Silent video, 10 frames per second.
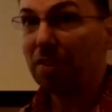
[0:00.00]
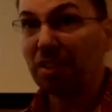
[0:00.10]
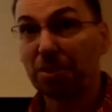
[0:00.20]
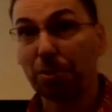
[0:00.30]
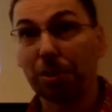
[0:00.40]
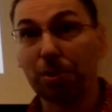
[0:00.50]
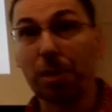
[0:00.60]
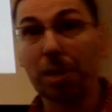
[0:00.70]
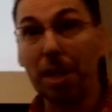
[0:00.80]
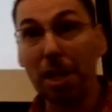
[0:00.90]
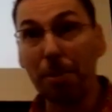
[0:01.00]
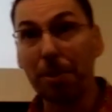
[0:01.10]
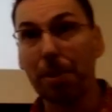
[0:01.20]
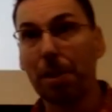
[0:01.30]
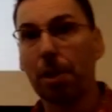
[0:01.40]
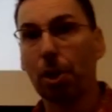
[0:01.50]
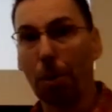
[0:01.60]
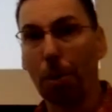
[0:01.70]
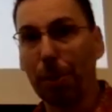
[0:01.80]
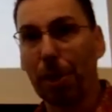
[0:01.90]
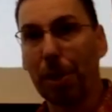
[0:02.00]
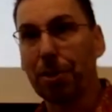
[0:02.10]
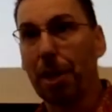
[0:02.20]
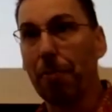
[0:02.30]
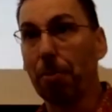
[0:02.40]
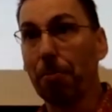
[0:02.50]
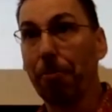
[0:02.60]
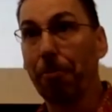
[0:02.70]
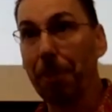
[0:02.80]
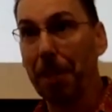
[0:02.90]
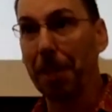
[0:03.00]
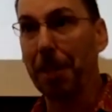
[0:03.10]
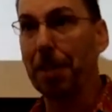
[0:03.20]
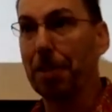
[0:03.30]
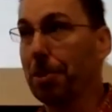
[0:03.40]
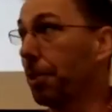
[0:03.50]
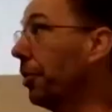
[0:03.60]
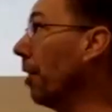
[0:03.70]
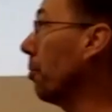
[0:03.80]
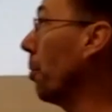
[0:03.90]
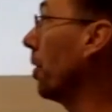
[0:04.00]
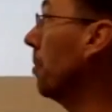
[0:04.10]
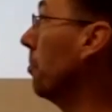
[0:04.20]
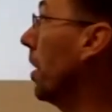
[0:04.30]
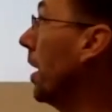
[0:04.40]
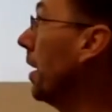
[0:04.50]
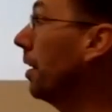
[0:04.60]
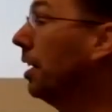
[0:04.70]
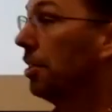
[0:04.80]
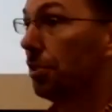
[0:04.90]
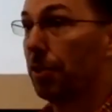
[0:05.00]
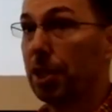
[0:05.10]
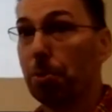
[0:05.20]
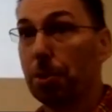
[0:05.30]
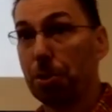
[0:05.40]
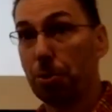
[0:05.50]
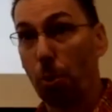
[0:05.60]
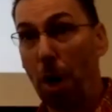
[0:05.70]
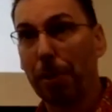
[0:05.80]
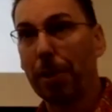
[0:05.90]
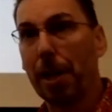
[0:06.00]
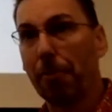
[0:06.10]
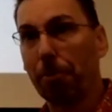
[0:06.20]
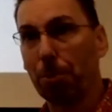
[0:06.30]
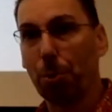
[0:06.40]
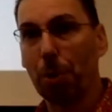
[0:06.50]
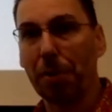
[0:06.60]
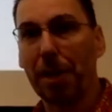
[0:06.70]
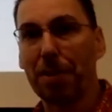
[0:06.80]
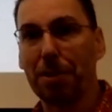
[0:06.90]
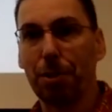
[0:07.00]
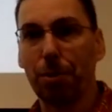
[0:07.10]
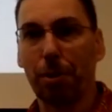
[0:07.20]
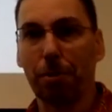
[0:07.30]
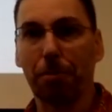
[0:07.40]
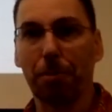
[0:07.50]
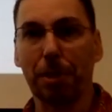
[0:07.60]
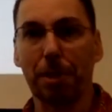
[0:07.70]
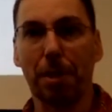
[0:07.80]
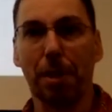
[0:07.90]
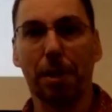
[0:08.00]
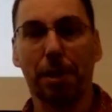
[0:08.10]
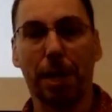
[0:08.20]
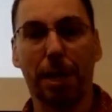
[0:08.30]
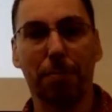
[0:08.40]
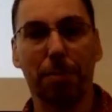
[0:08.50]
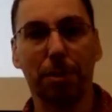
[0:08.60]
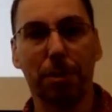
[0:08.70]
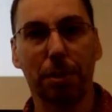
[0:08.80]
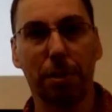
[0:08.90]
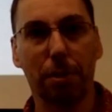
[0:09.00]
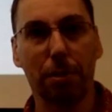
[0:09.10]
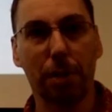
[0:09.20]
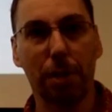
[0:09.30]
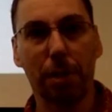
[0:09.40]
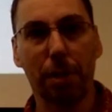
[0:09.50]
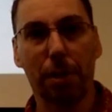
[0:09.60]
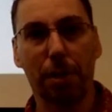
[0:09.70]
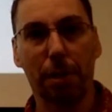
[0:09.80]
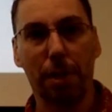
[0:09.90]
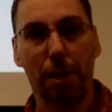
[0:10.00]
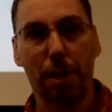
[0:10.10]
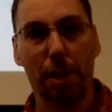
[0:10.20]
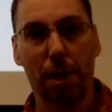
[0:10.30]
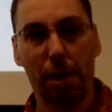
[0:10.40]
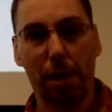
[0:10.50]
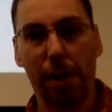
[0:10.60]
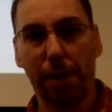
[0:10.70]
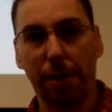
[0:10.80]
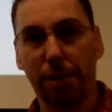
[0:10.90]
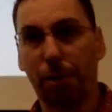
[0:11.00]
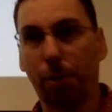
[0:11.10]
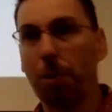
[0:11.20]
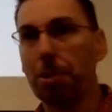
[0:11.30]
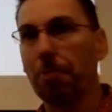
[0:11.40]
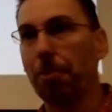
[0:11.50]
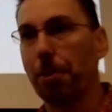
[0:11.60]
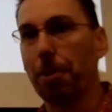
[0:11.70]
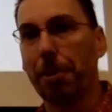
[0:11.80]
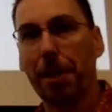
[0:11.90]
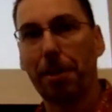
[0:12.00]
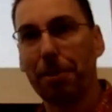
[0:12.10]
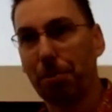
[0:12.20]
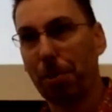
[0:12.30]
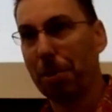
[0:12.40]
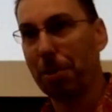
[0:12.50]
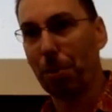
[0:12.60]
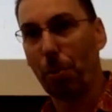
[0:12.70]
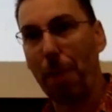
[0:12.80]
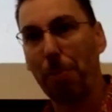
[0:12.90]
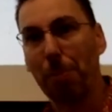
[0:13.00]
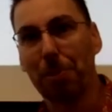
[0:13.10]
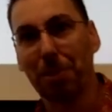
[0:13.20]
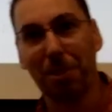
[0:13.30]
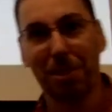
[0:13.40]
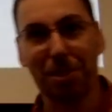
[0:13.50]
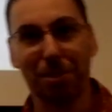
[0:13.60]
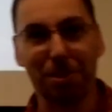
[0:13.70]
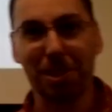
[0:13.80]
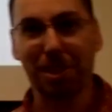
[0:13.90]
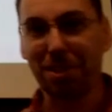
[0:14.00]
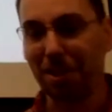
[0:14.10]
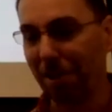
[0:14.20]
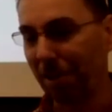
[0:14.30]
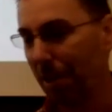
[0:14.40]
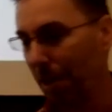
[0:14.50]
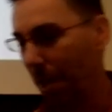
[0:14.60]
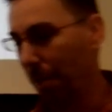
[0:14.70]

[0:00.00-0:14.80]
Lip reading: that's going to inhibit carbon monoxide from fitting into the cleft where it can bind. So that's what's dropping that from 20,000 to 250 times. Okay. All right, so question for y'all now as we wrap up this little section here.